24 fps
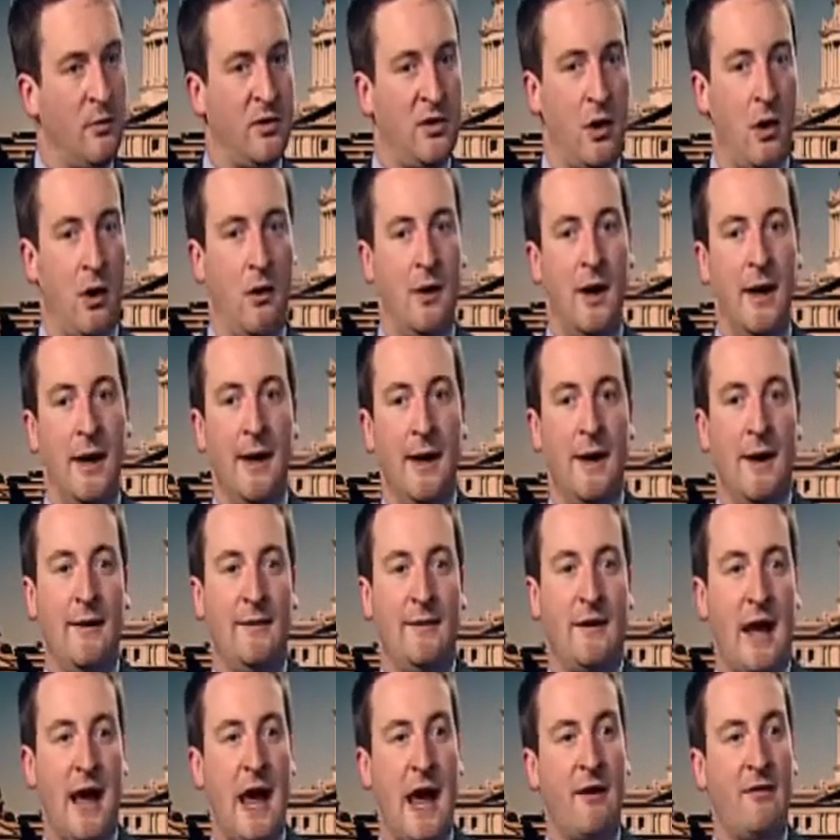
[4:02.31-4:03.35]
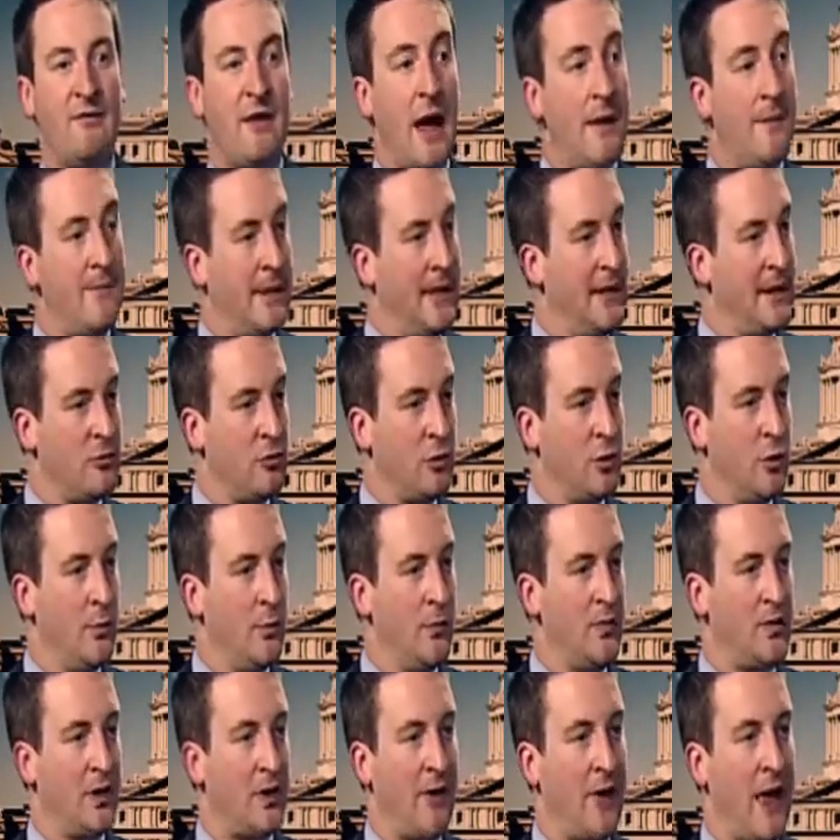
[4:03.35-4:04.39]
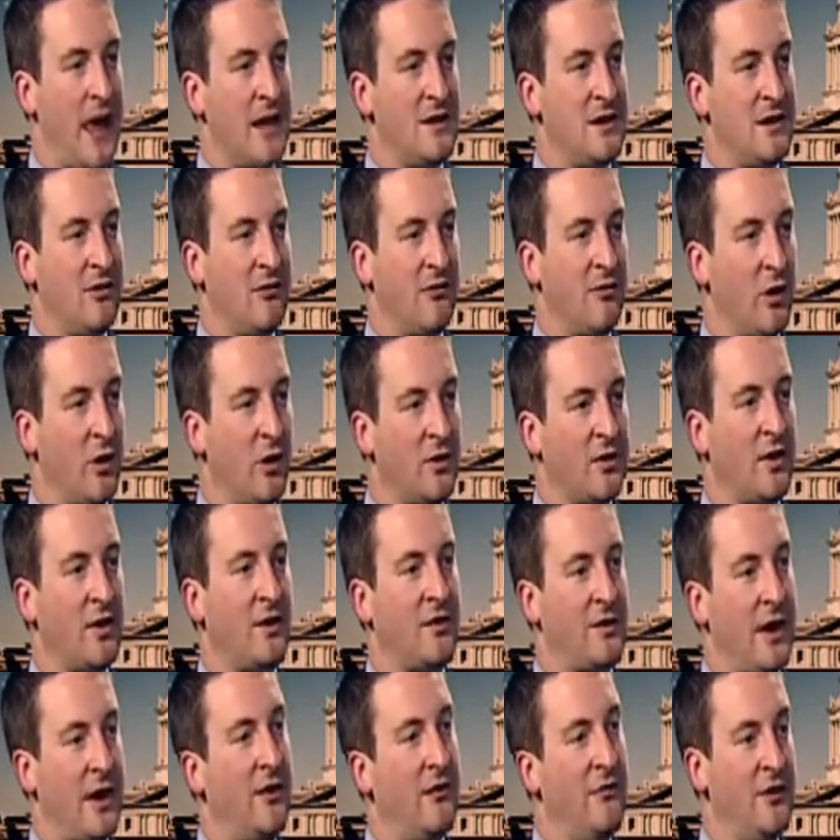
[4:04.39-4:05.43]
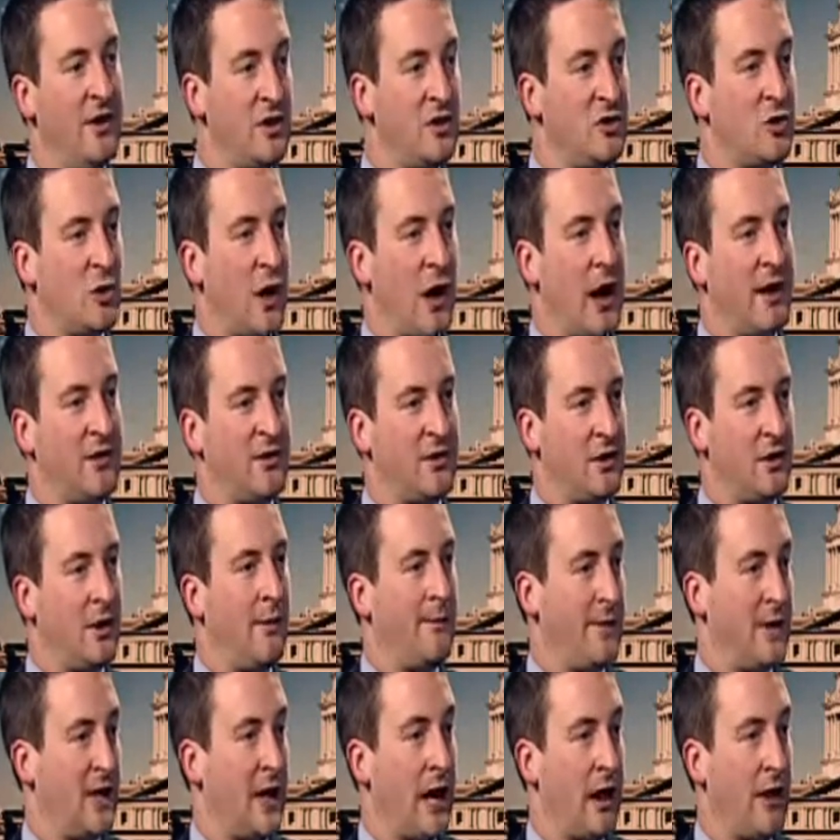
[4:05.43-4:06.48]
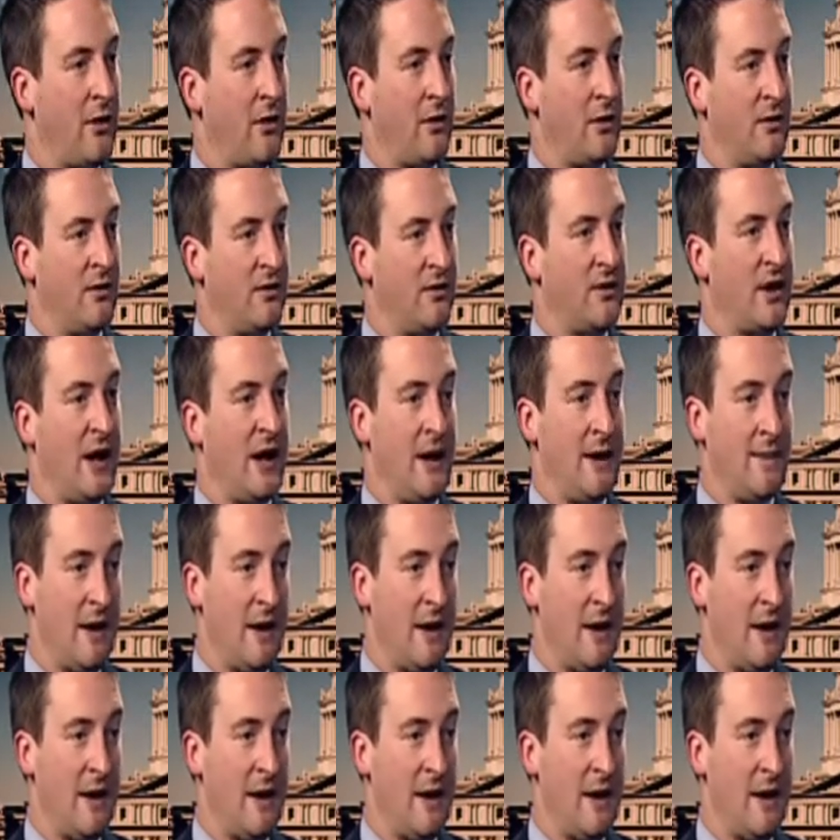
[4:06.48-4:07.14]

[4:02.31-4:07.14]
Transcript: So to have that many groups and that diverse a set of interests come together and say,